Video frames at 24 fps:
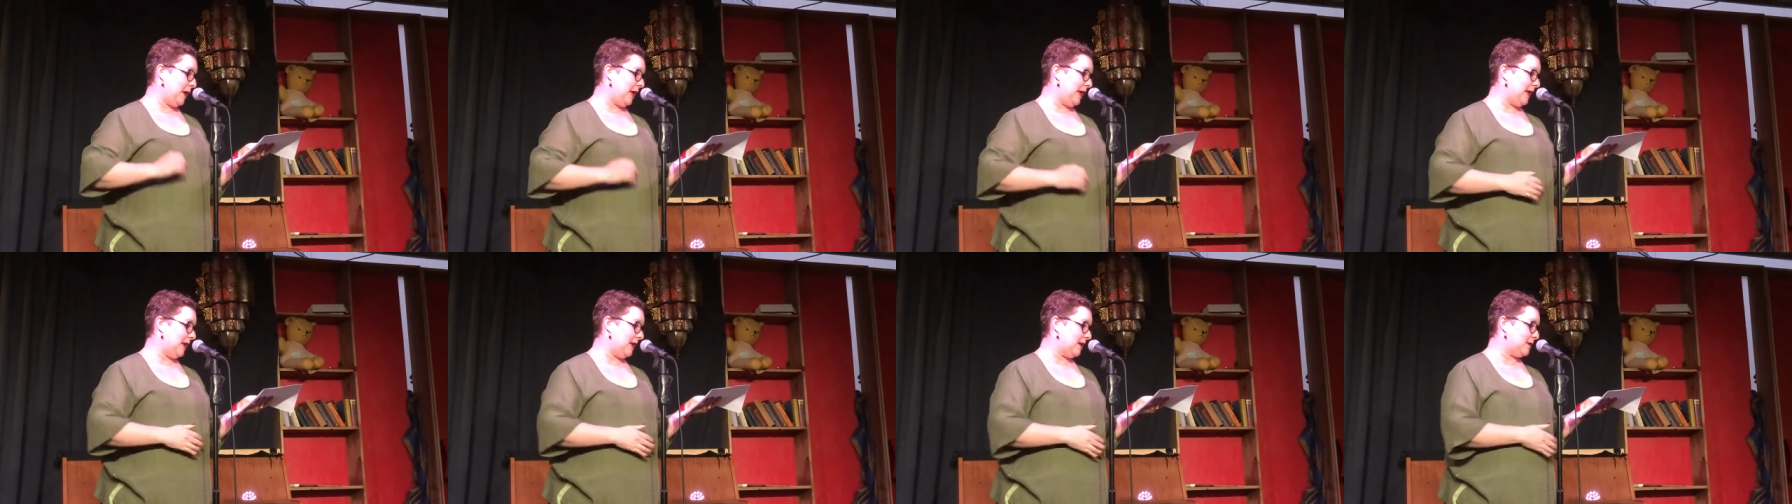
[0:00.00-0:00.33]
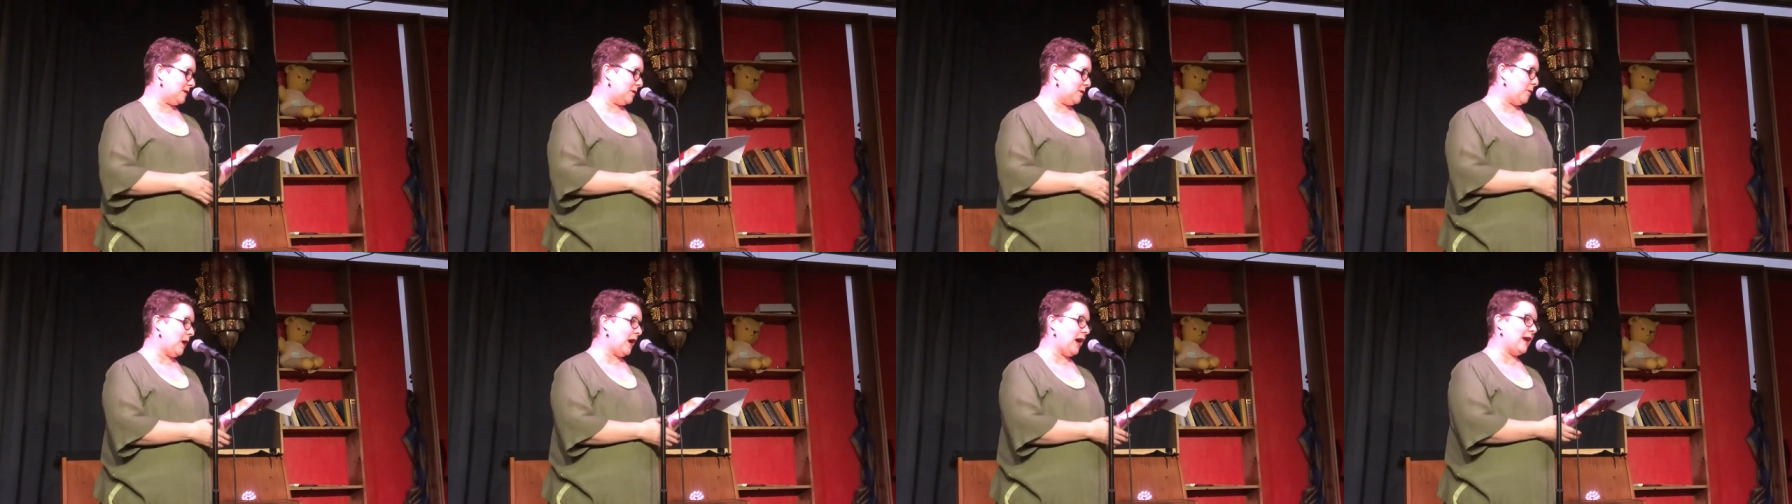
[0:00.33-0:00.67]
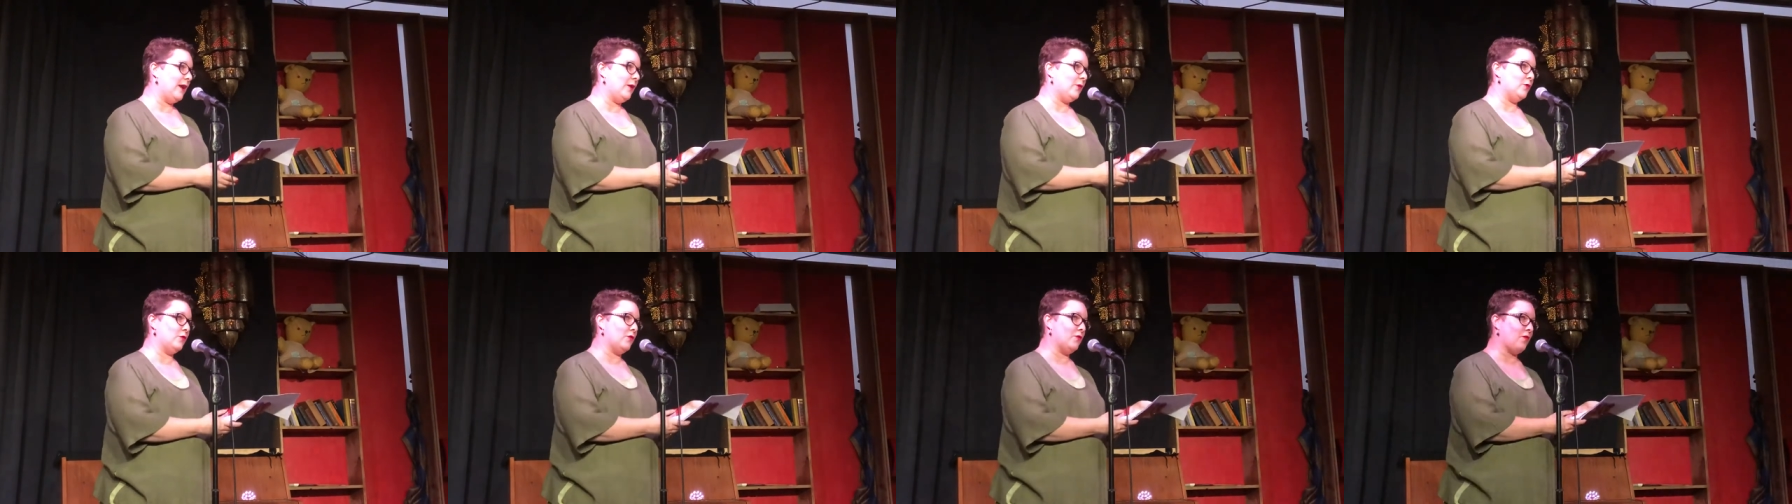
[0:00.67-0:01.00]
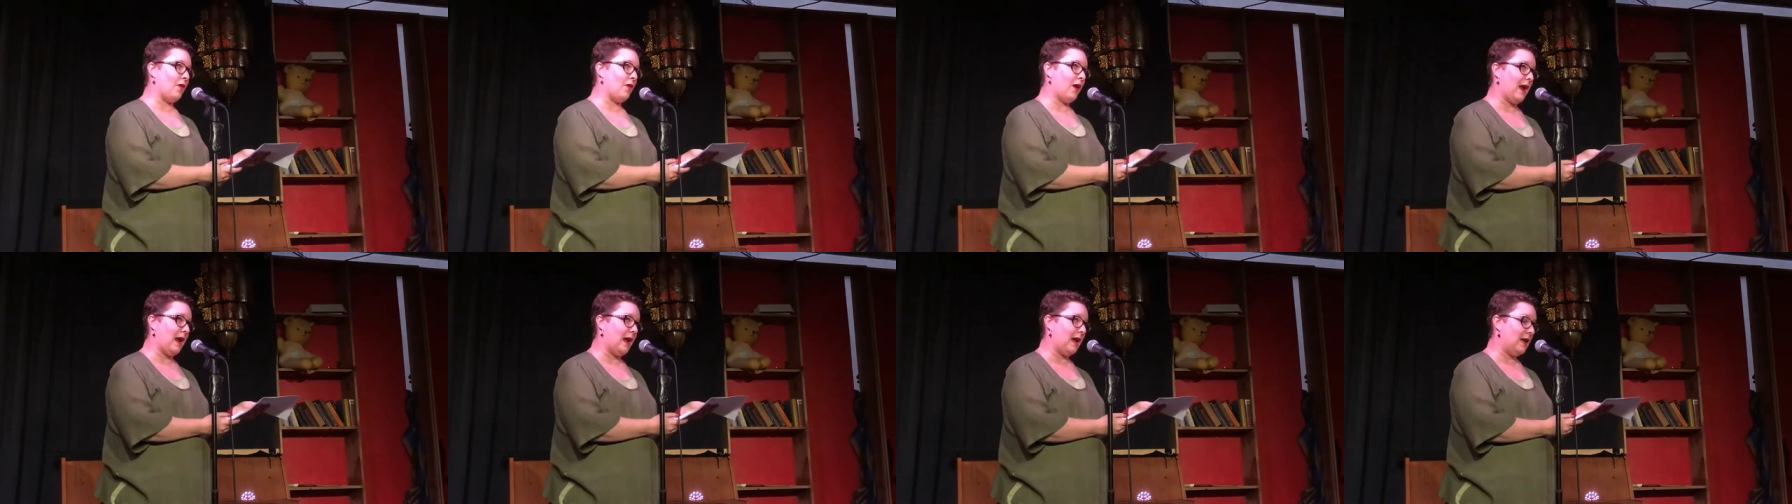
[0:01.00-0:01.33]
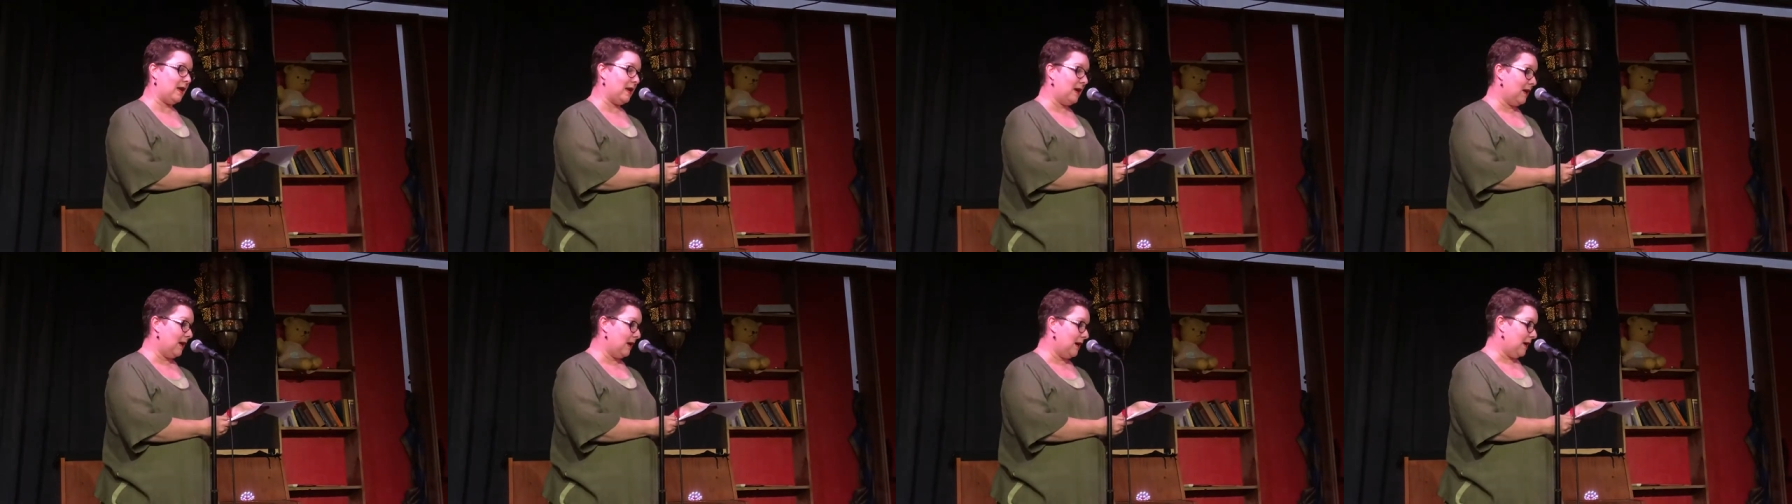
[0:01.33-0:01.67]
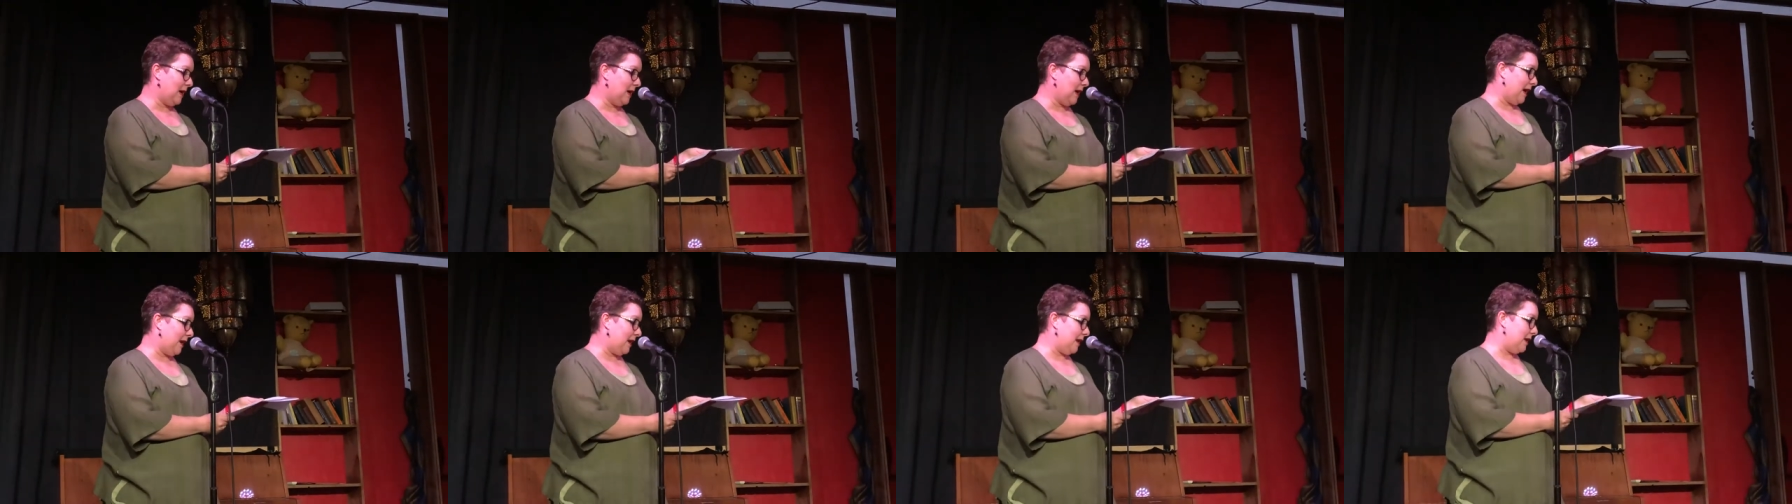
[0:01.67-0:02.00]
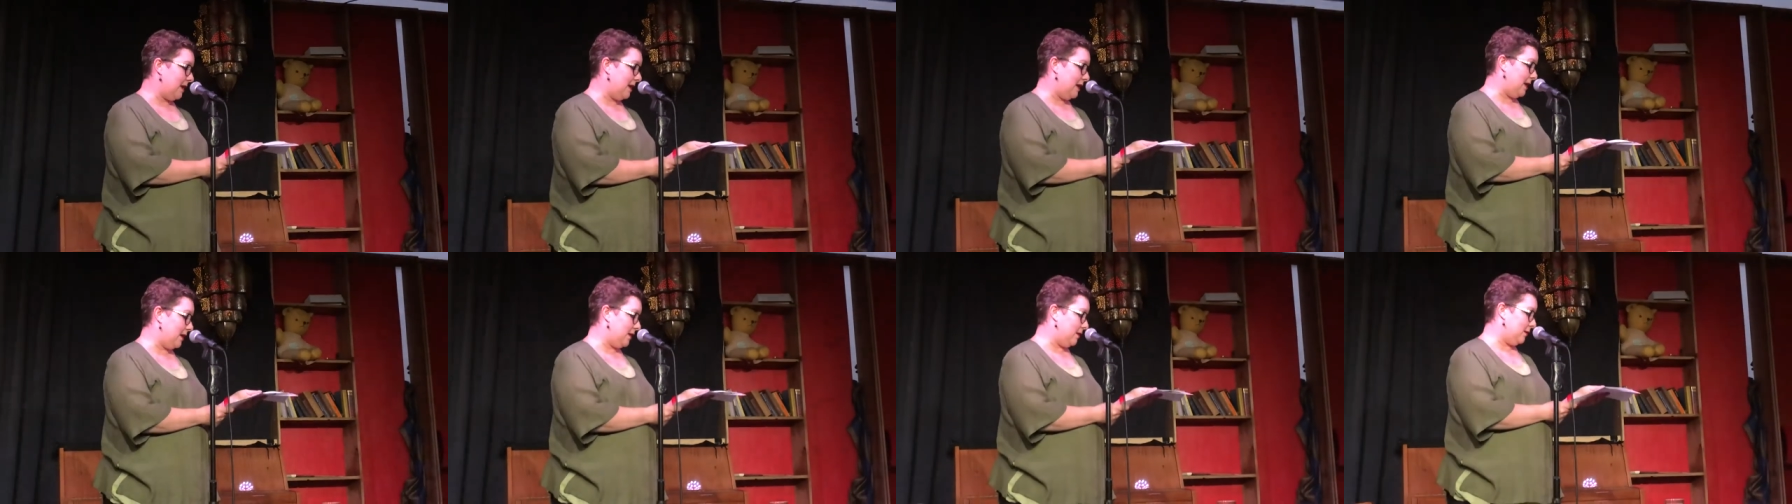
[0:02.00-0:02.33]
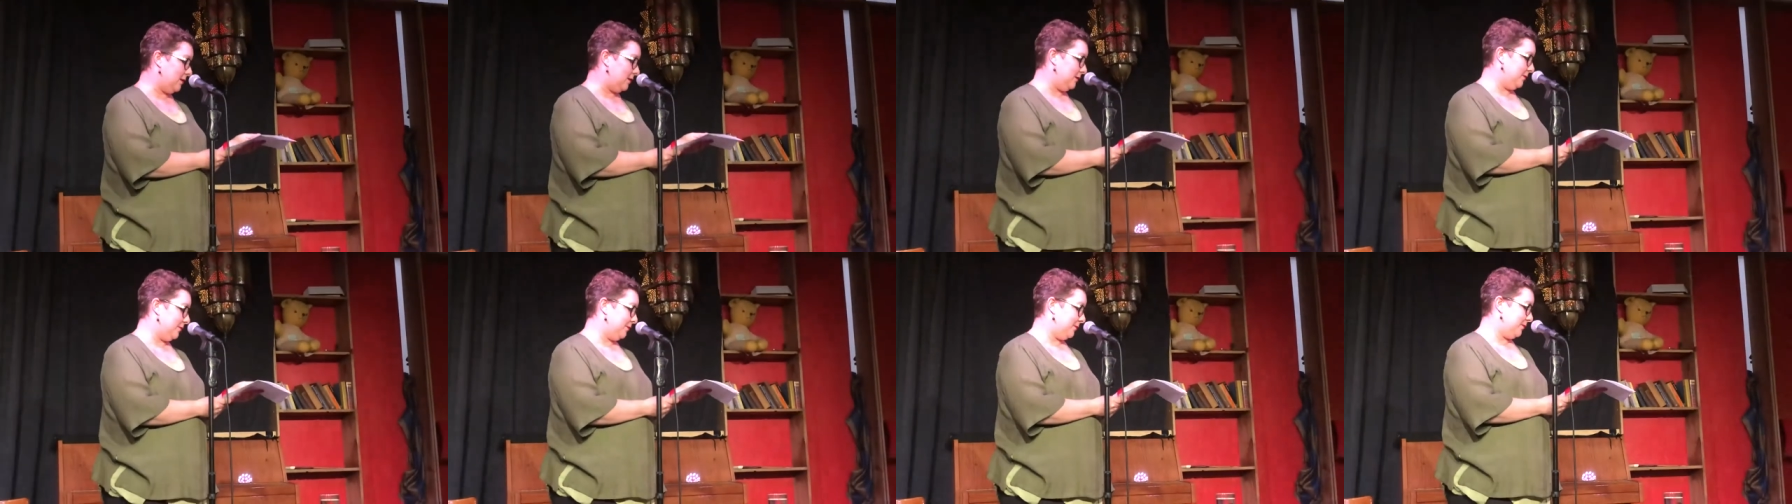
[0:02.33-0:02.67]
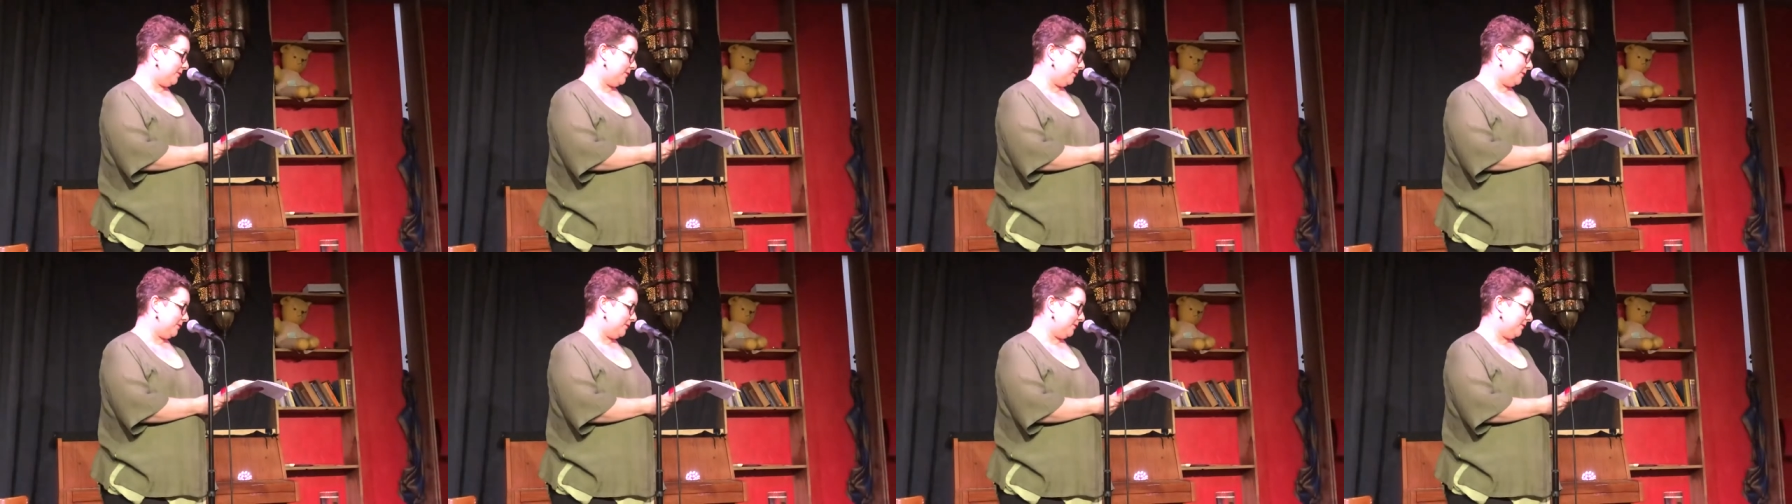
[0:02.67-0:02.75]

pink to pale grey and anneal,